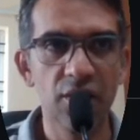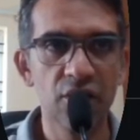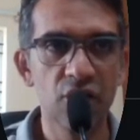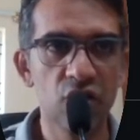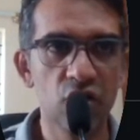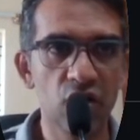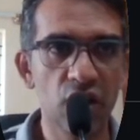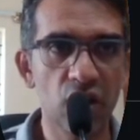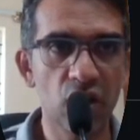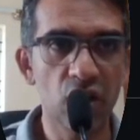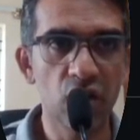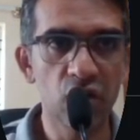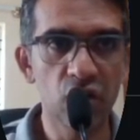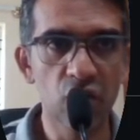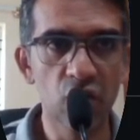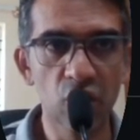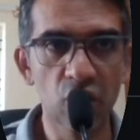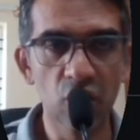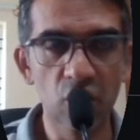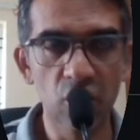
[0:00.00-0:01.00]
So you can also
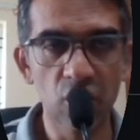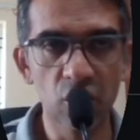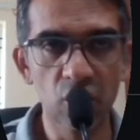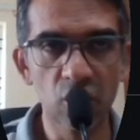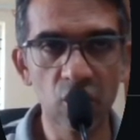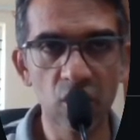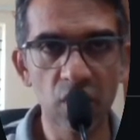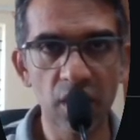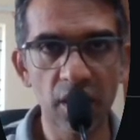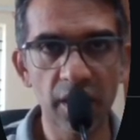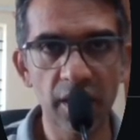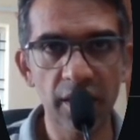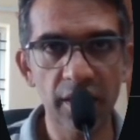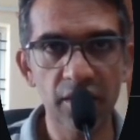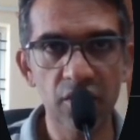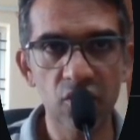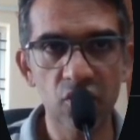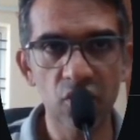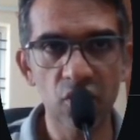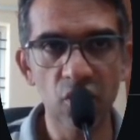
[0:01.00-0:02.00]
go to Google AI
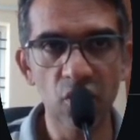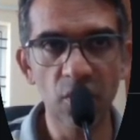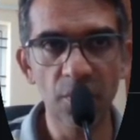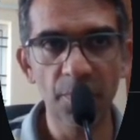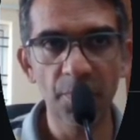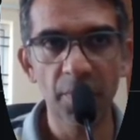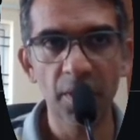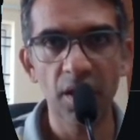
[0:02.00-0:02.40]
Studio.